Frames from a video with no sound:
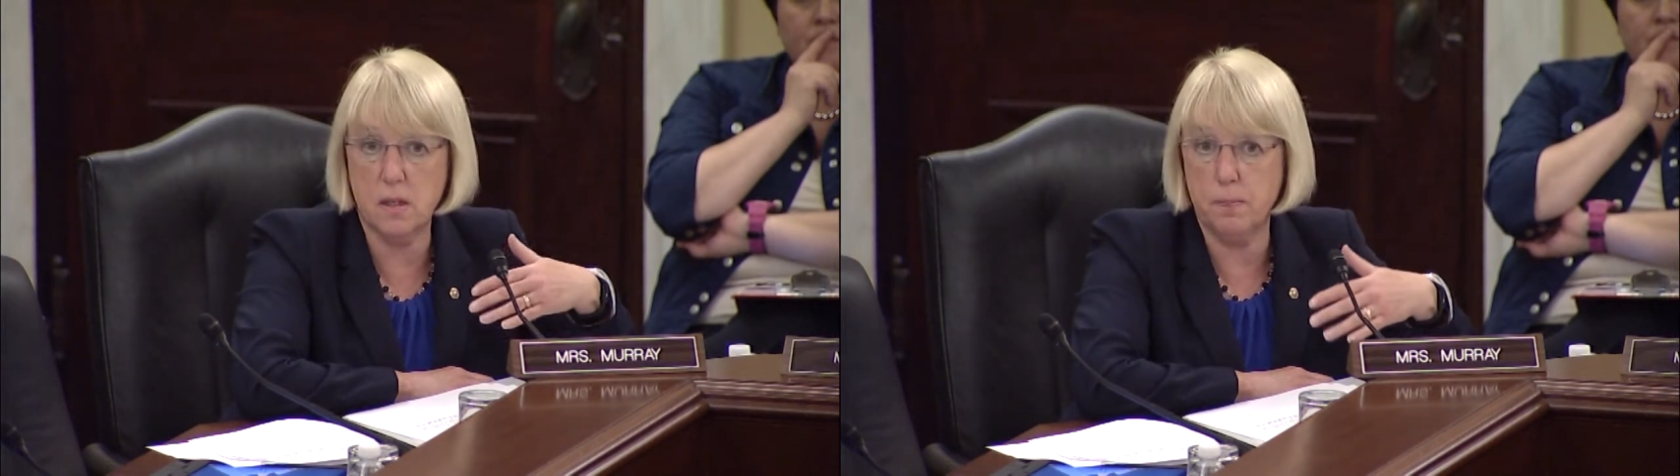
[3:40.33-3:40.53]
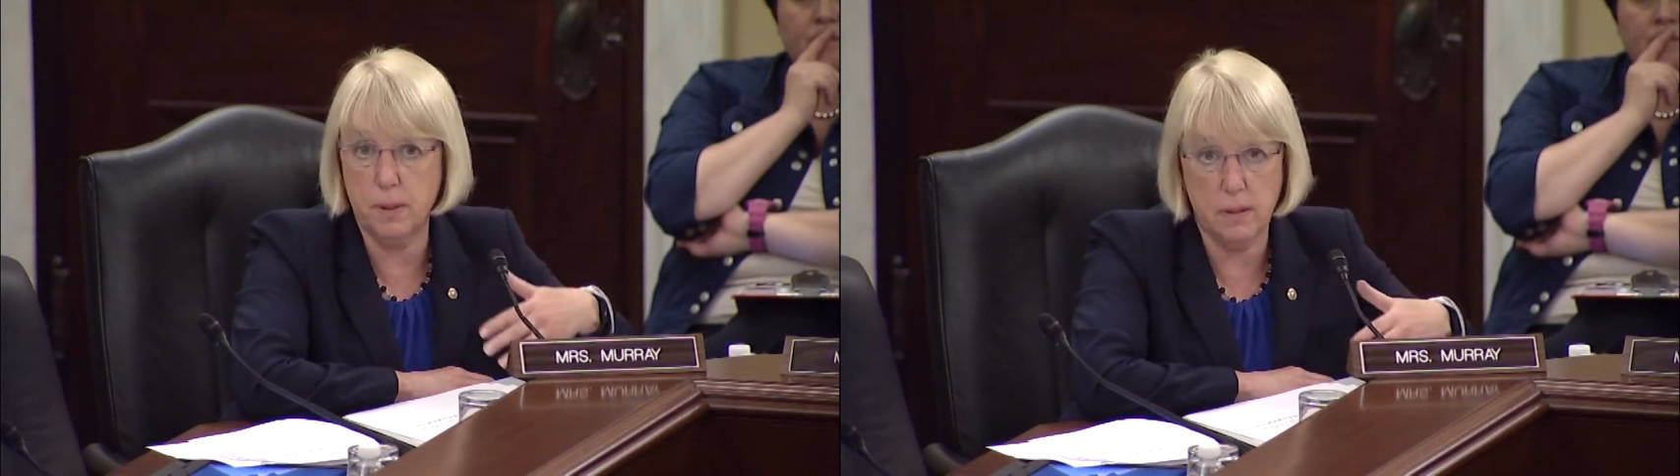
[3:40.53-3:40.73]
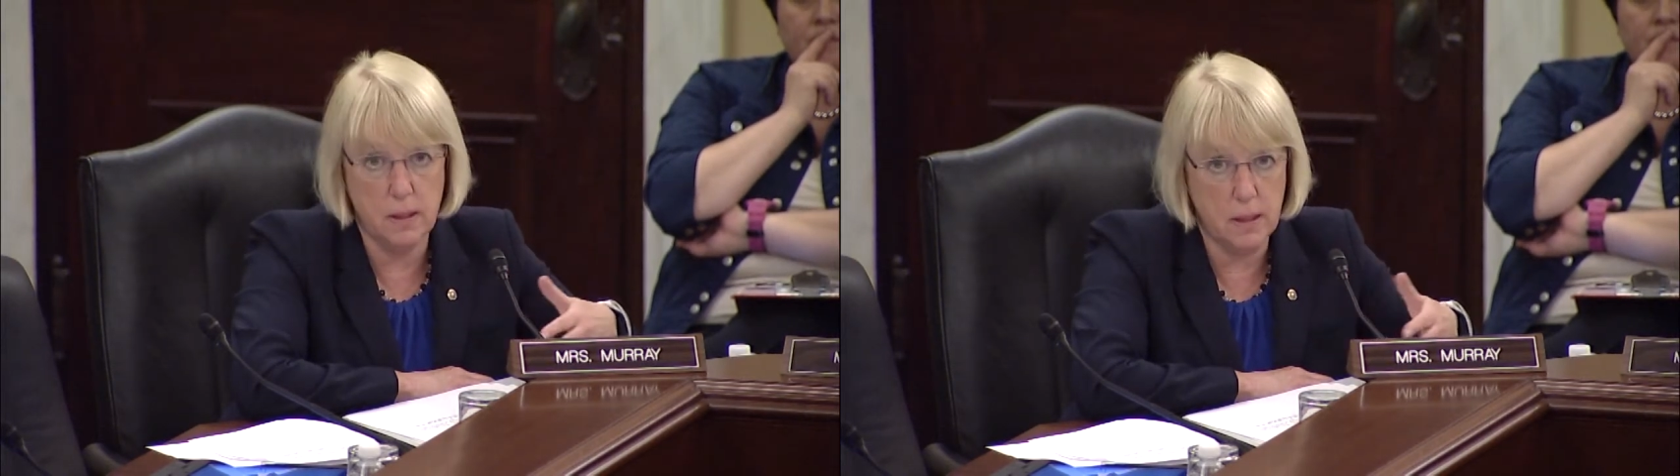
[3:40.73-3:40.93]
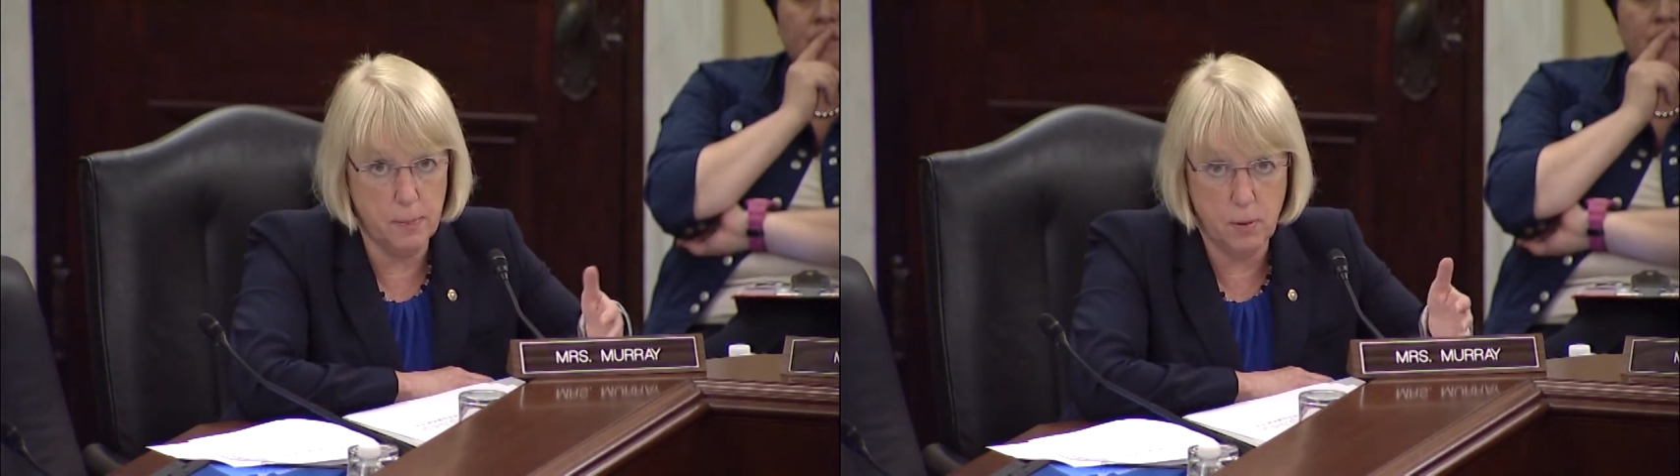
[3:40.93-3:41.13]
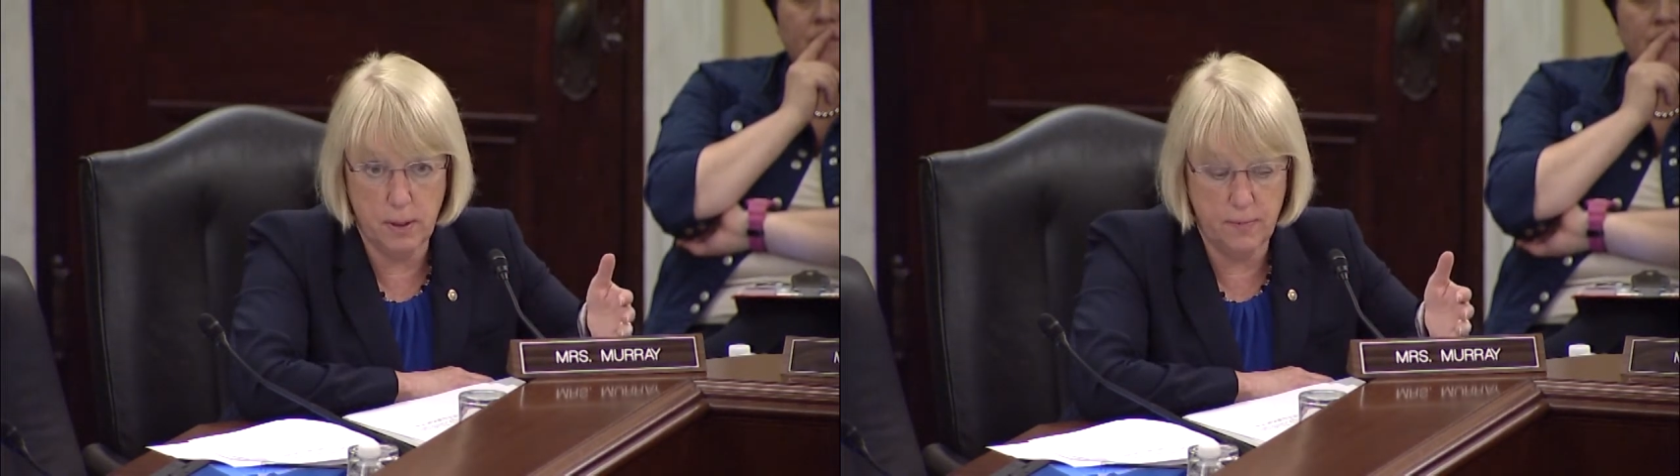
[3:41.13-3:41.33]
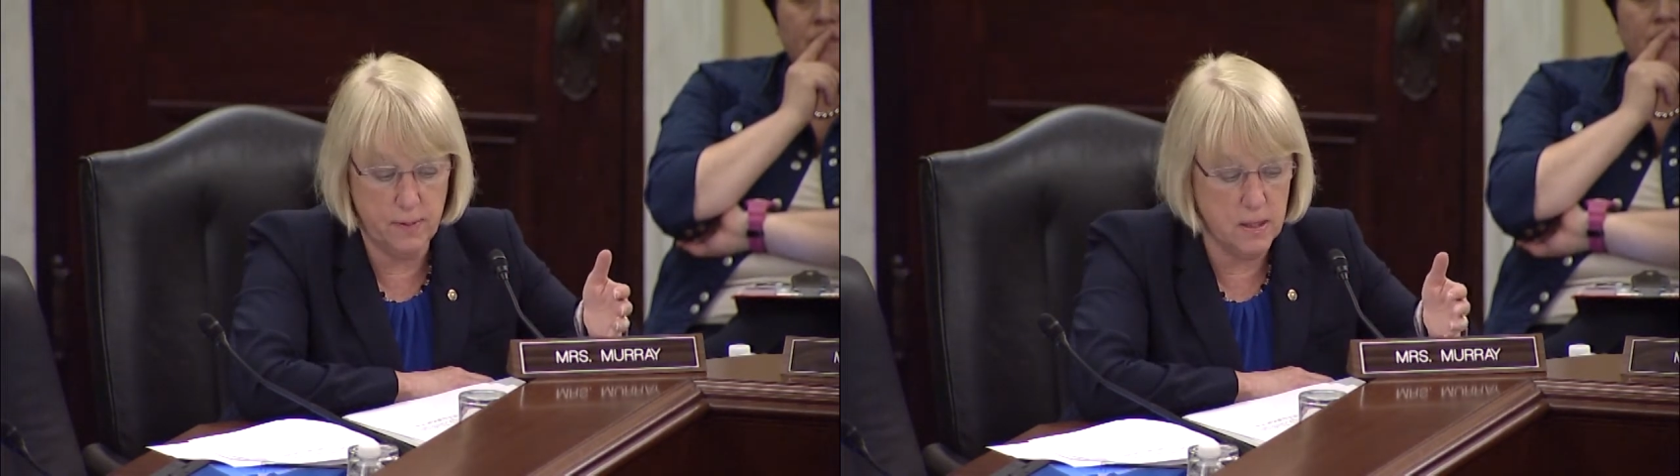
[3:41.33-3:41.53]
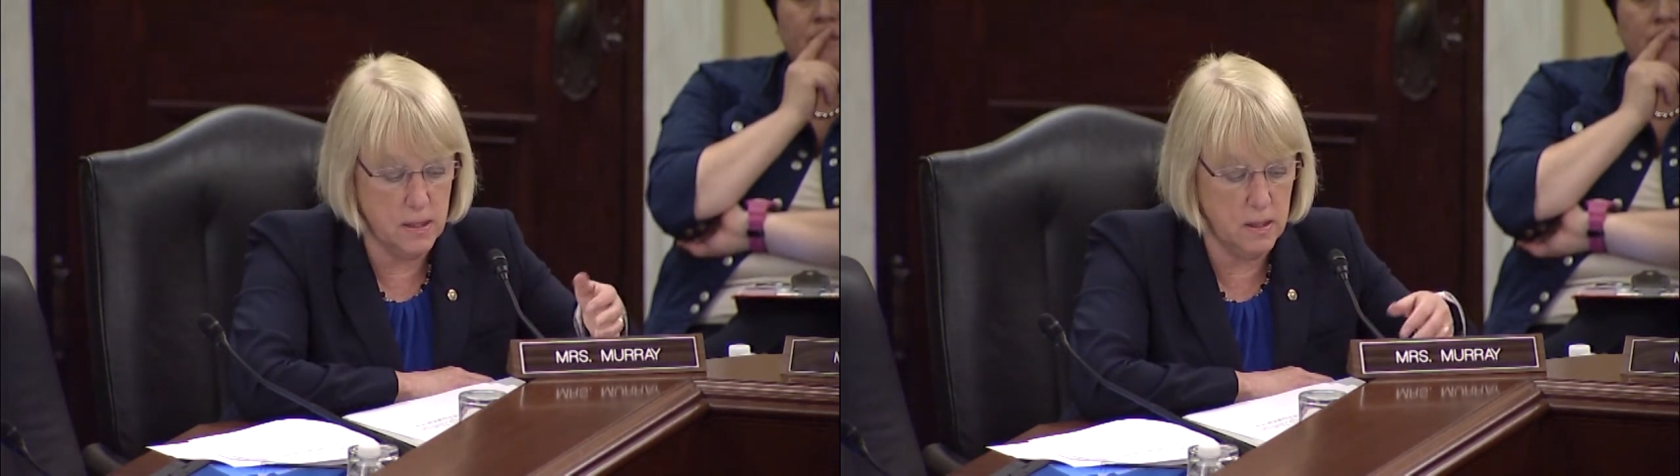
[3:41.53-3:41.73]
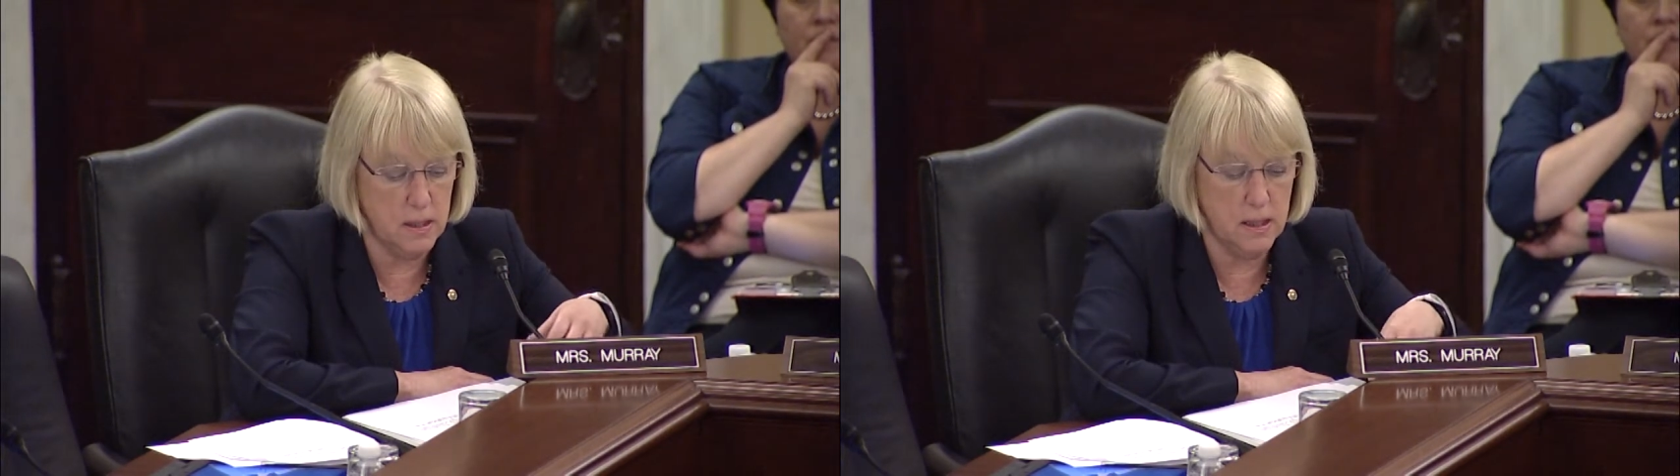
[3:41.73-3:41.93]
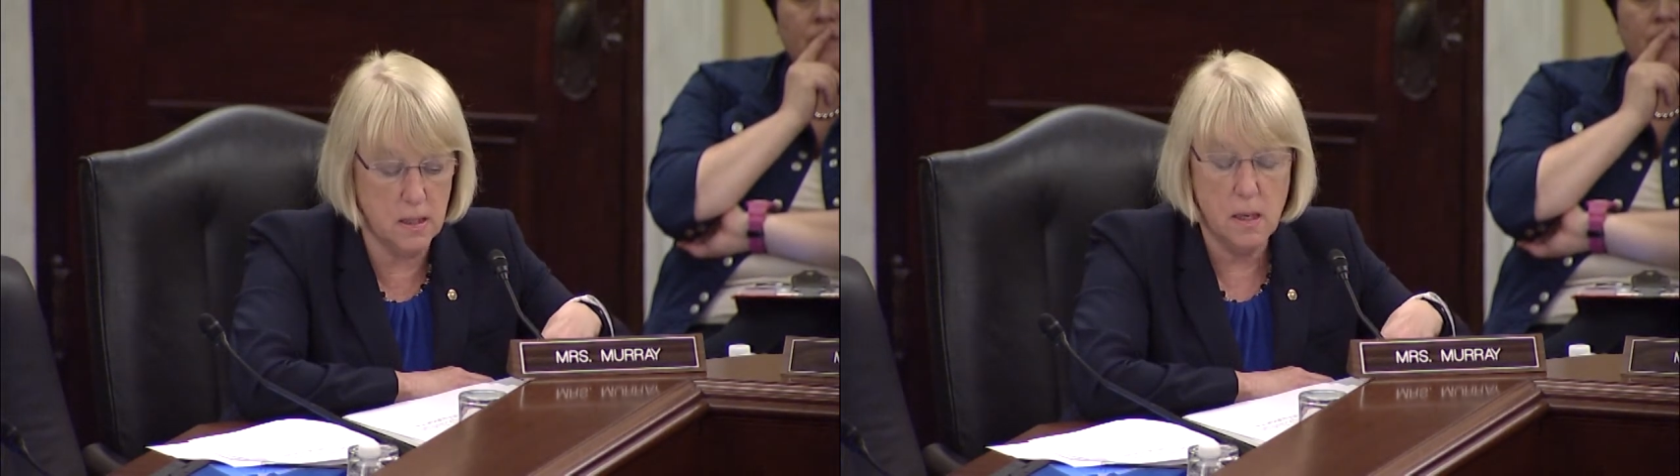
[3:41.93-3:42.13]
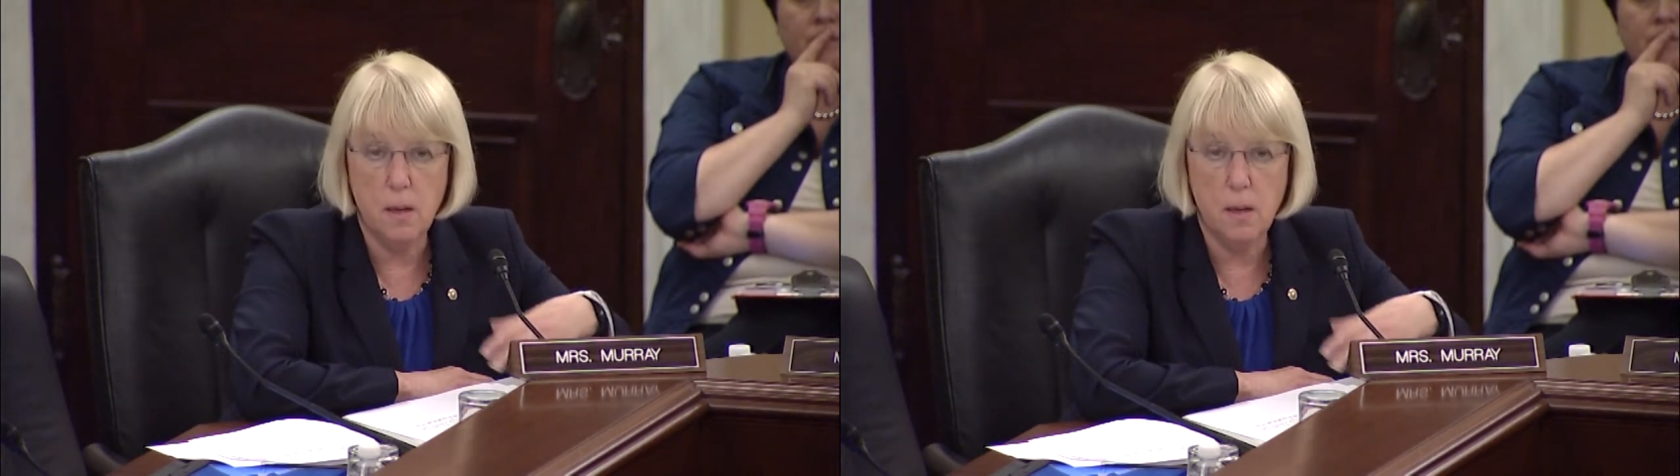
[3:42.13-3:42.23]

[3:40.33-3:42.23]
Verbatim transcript: build and upgrade facilities,